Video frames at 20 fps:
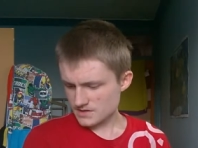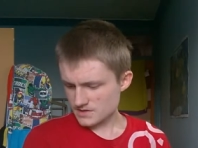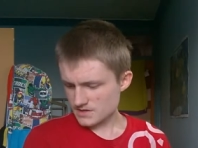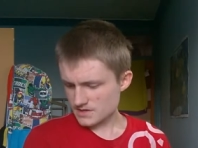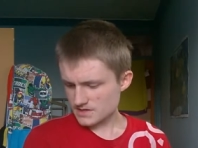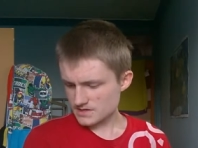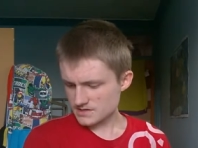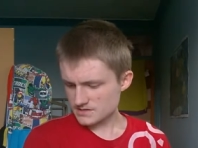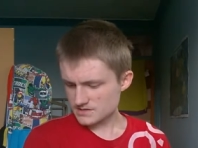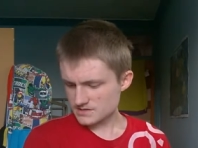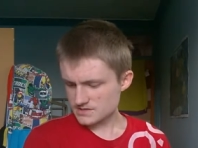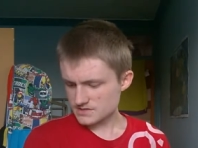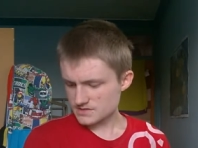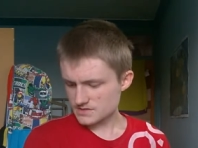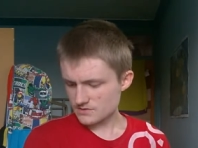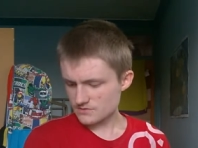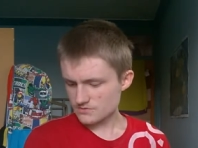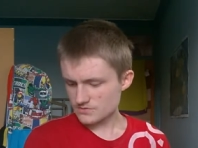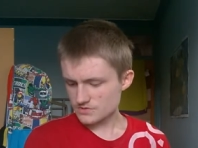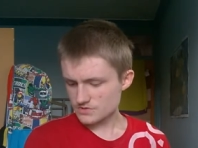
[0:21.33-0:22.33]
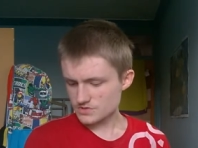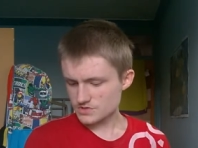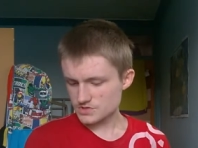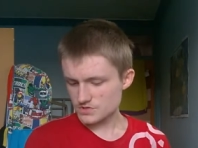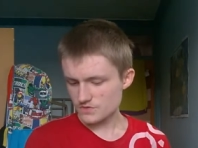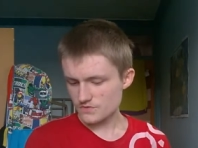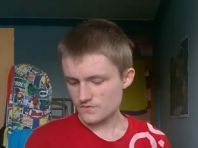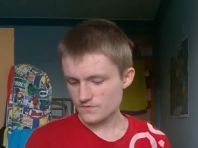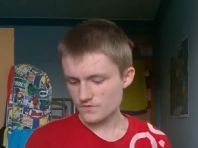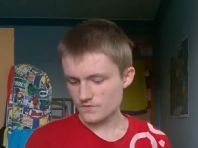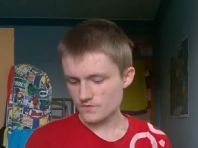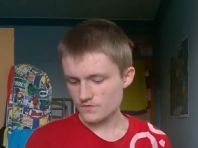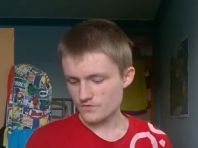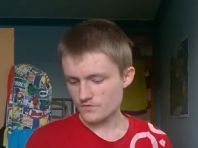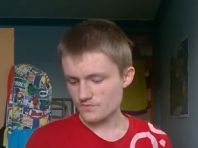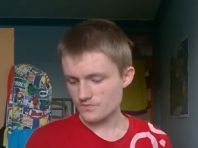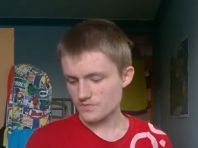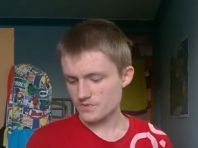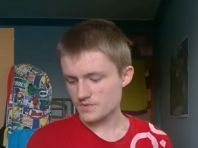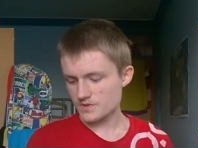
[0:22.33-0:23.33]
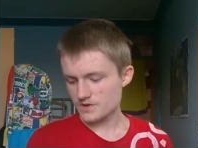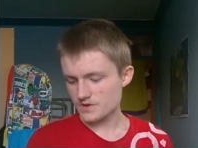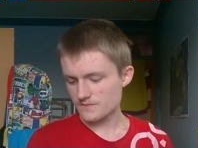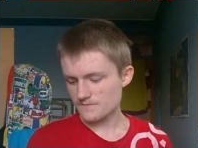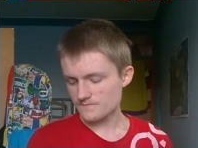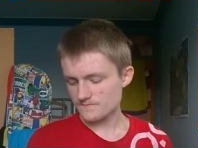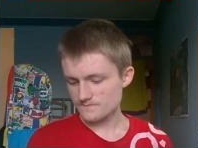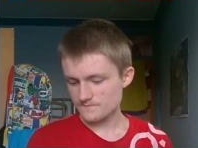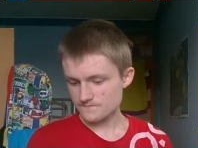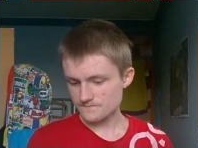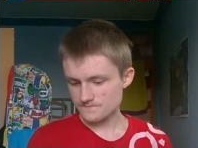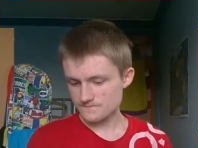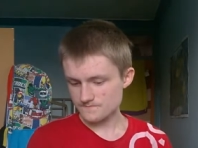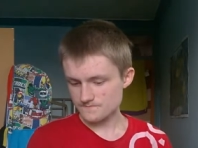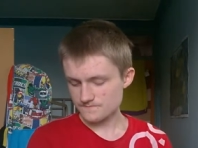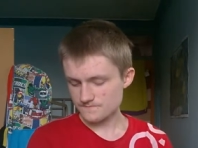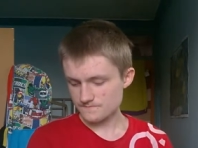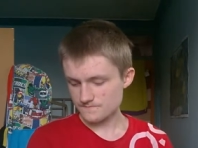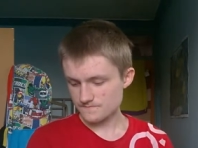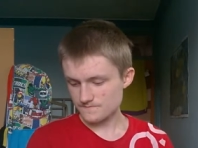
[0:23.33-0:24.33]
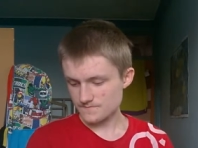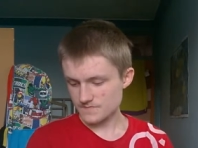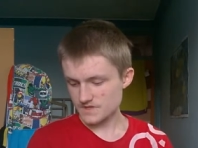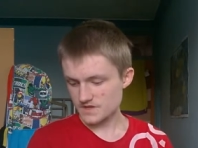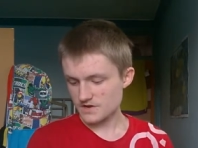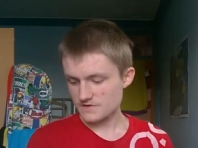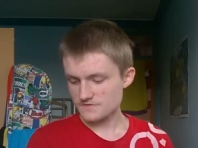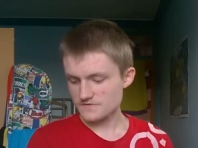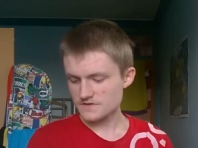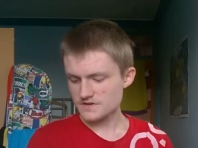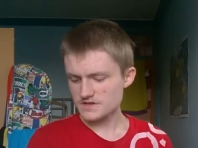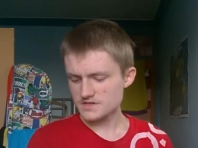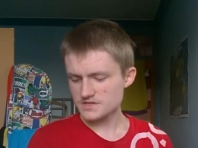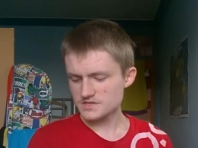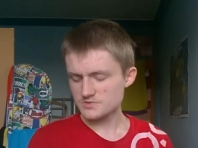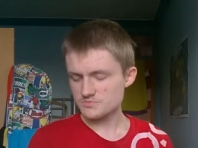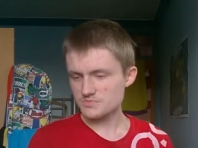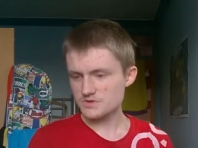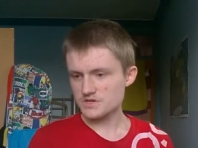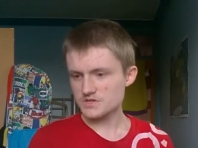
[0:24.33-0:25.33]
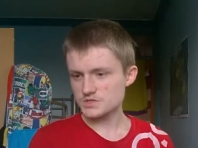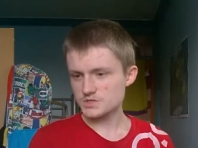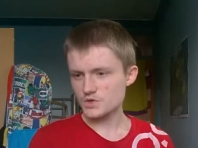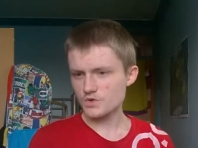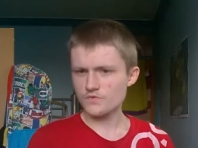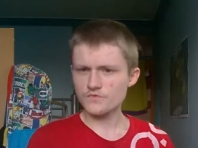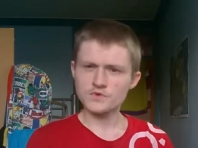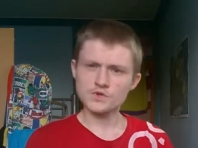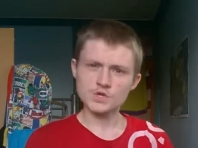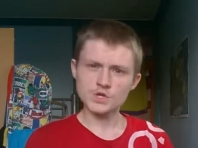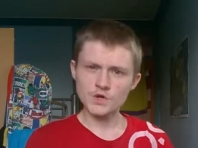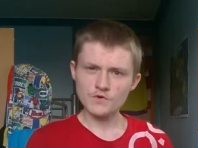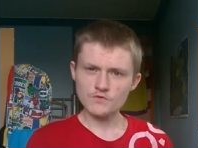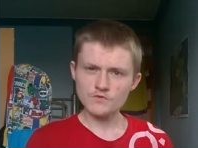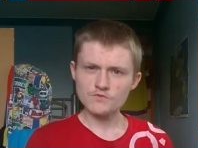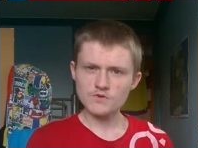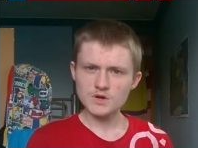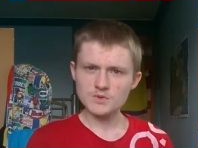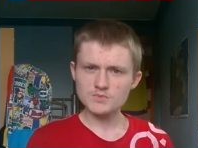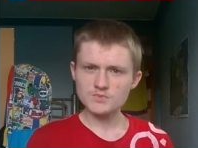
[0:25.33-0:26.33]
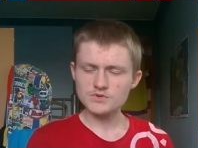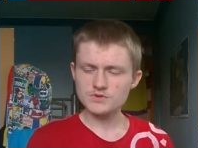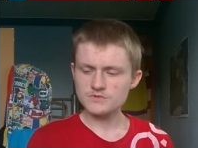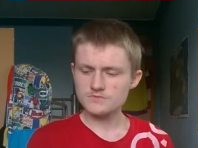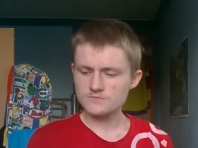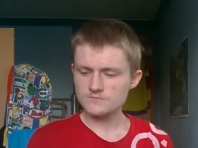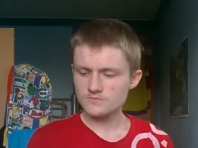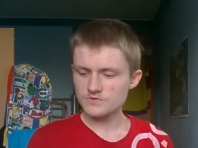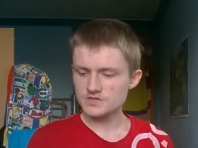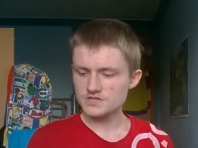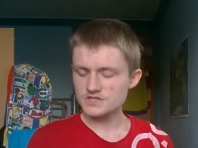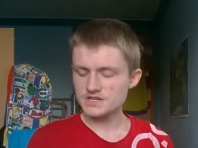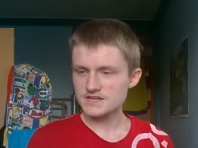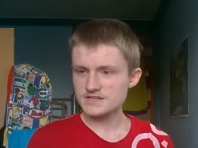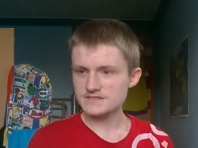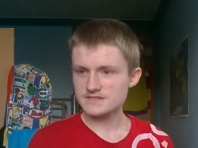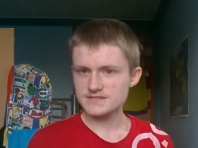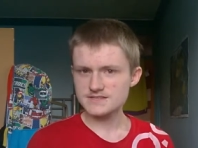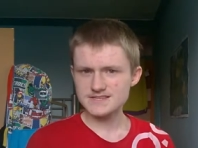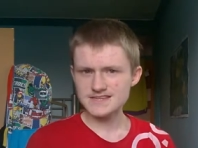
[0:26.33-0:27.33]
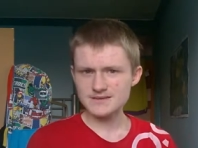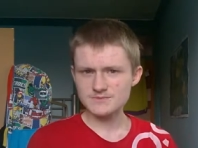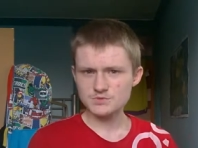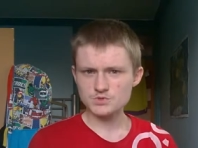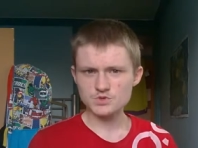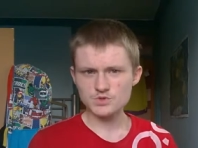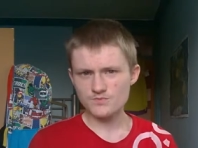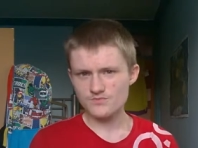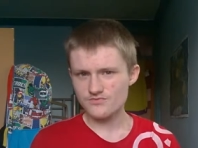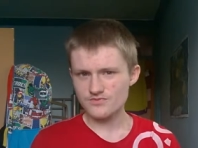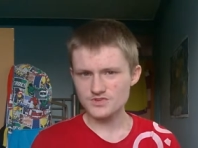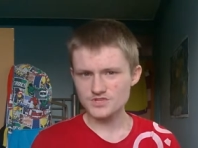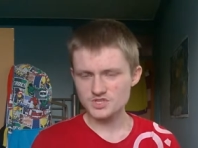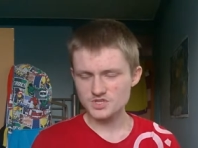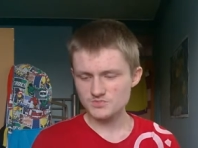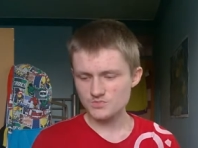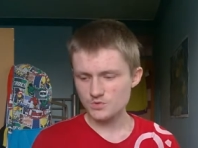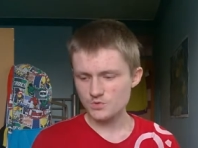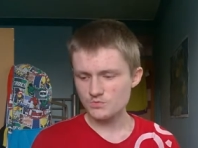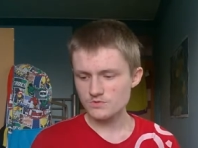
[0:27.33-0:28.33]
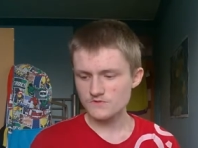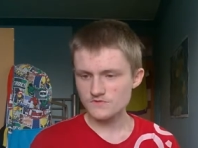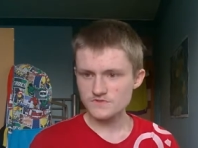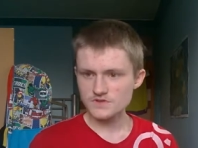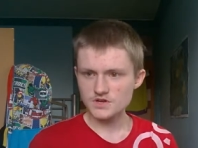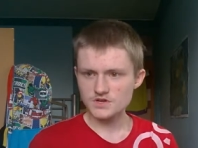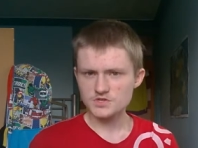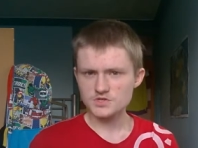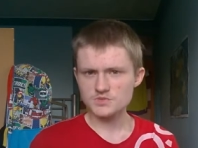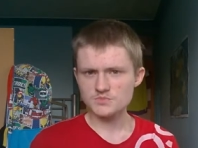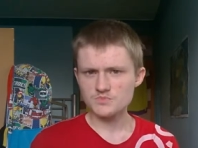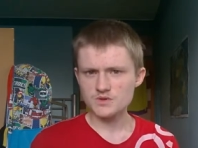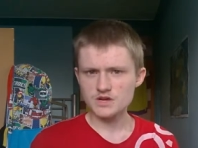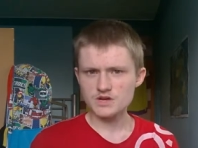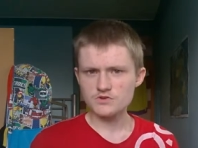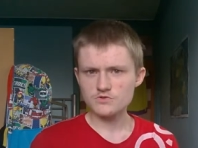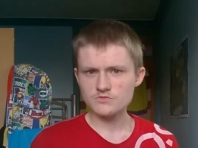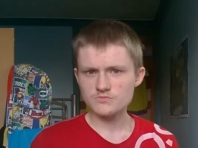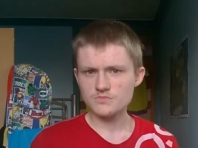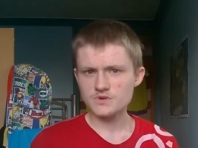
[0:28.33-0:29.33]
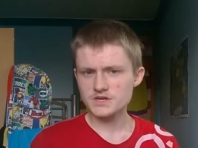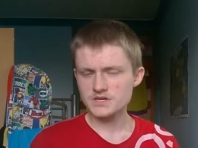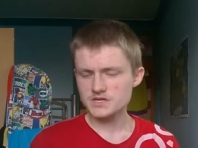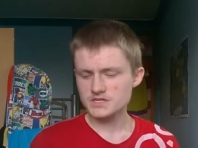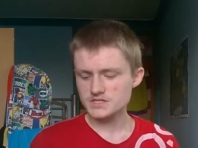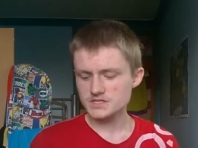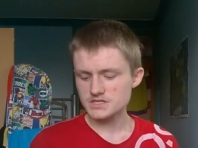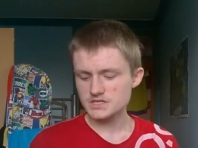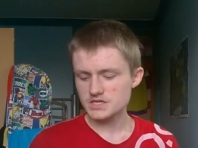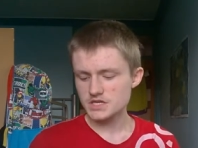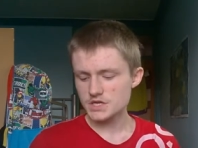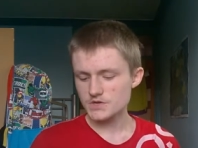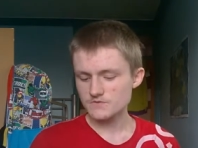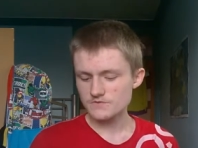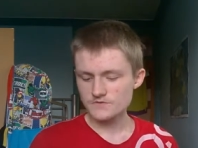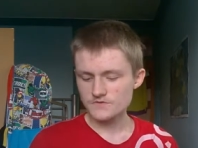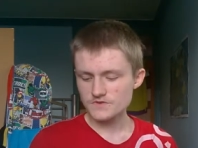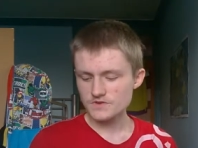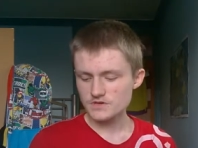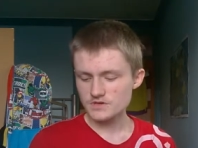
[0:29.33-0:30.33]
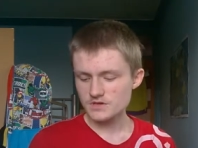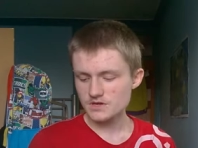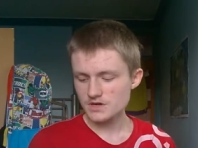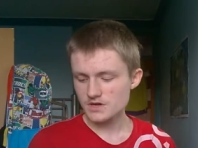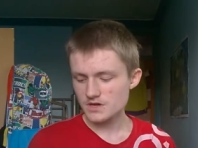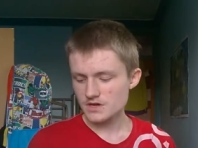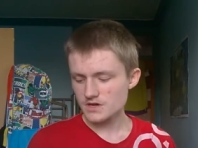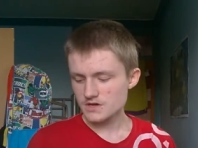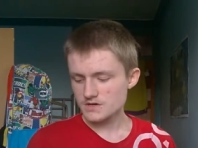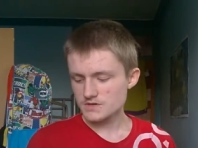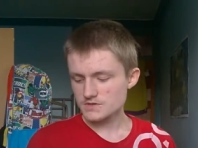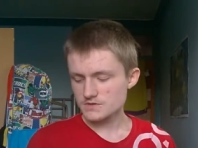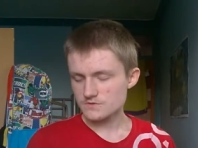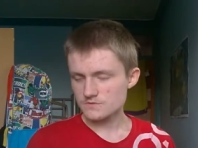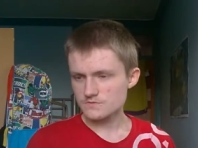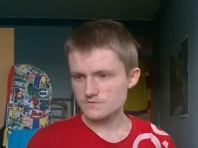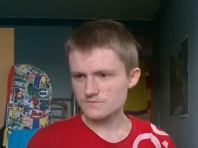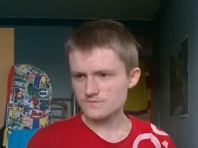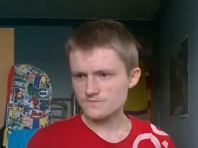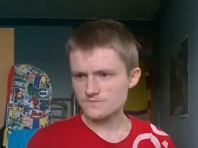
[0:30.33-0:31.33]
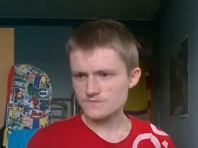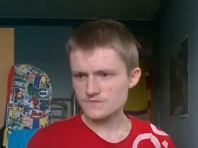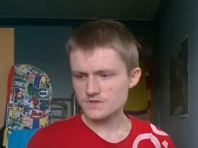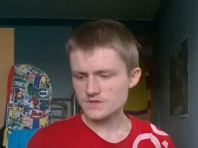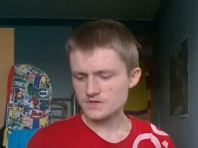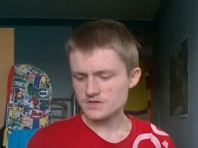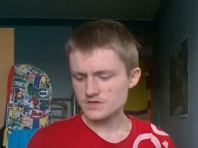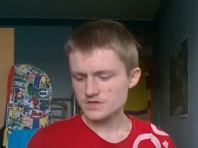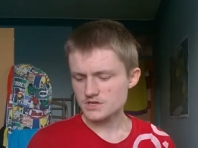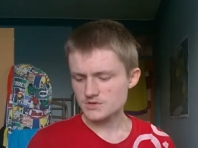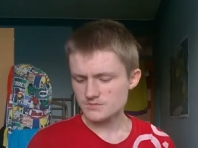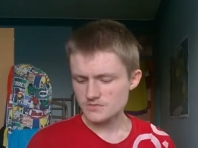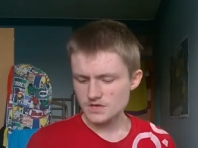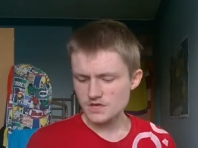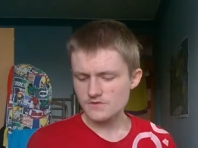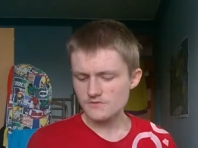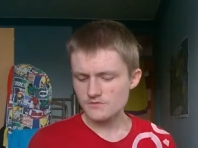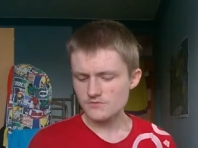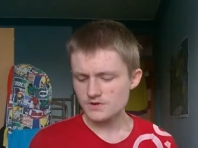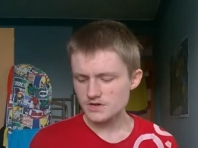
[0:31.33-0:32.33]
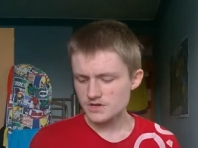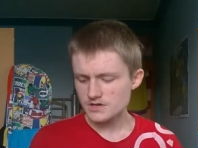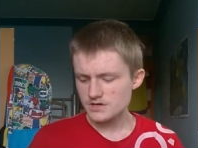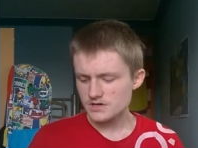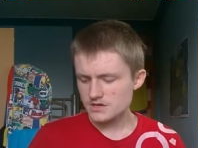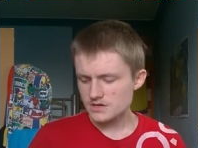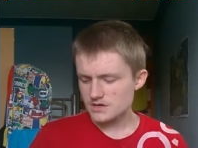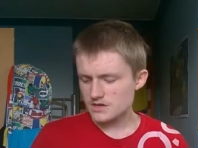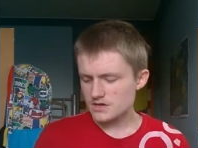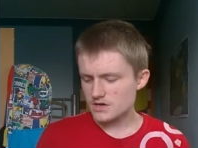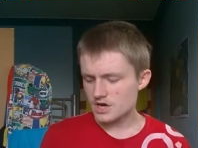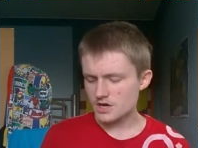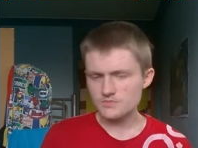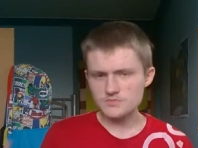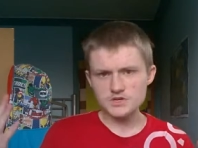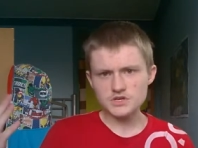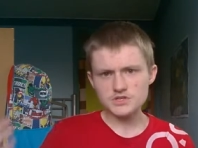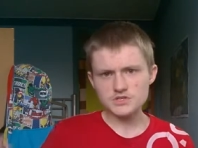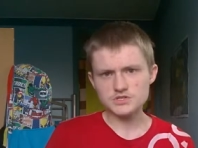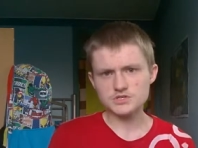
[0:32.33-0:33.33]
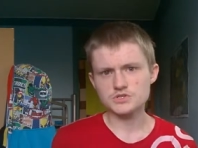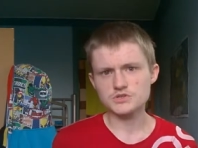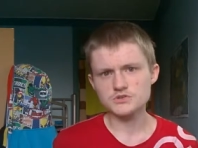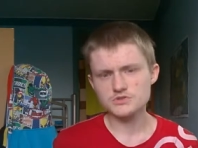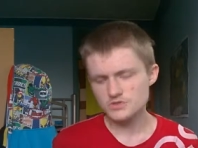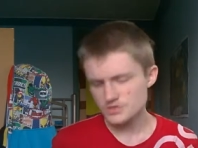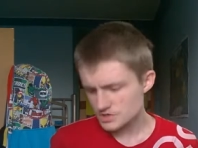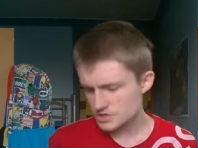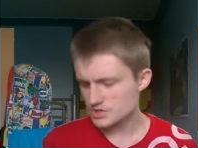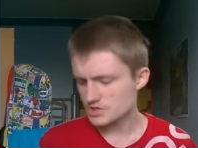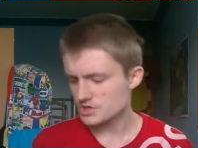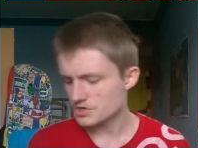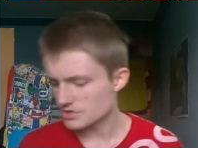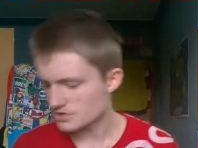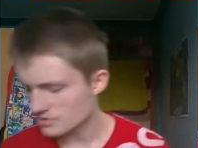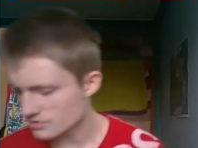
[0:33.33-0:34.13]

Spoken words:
and so on and so forth. But I think it's based off another weapon, which has the same sort of principle with the underbarreled magazine and everything. So, yeah, either way, I'm here to show you this good